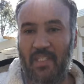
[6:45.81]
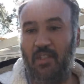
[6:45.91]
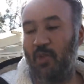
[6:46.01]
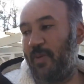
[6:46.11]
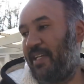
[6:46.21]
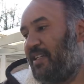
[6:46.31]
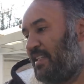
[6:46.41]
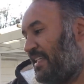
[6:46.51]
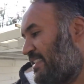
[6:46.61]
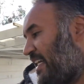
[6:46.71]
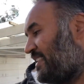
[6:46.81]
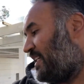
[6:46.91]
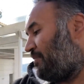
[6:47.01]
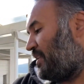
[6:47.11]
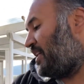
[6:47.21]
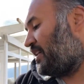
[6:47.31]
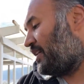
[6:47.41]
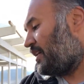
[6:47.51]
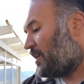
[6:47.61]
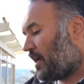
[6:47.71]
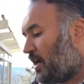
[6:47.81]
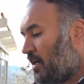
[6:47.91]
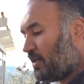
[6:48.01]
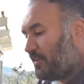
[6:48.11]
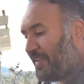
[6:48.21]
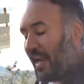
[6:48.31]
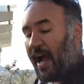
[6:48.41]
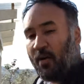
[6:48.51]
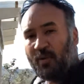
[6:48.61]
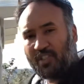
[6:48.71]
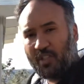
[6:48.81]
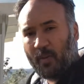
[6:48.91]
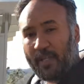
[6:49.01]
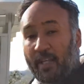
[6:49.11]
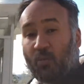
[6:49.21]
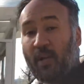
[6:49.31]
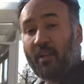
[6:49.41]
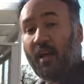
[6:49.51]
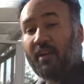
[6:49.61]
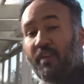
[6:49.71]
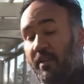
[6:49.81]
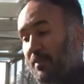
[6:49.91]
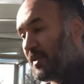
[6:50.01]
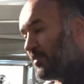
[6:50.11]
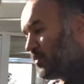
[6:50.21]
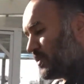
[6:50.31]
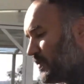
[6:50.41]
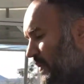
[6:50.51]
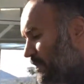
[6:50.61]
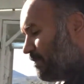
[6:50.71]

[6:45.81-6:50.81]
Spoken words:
doing the exact same thing that I was doing and what a lot of other people were doing.